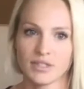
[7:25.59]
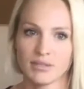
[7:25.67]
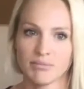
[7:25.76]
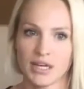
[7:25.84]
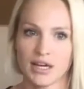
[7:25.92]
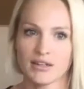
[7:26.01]

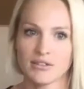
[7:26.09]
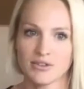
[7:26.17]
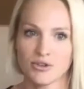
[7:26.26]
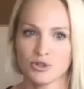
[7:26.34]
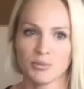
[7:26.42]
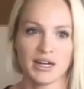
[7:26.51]
because
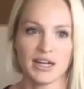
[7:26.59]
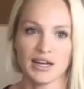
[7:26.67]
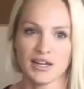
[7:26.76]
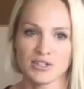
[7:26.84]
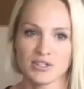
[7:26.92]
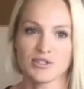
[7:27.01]
social media
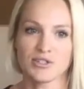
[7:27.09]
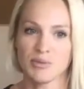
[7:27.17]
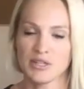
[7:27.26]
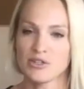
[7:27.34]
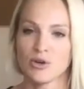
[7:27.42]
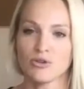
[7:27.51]
is to be
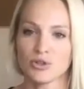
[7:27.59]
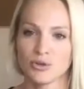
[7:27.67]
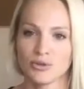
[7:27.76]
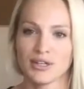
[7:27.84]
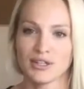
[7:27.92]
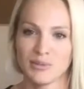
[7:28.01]

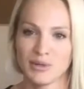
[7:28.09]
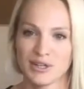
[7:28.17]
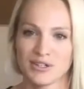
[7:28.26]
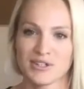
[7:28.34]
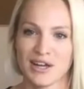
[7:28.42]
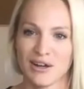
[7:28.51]
social and to be
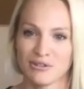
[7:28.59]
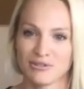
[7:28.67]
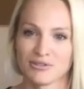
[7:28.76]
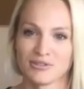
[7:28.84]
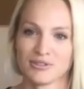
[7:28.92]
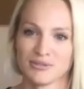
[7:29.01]
yourself.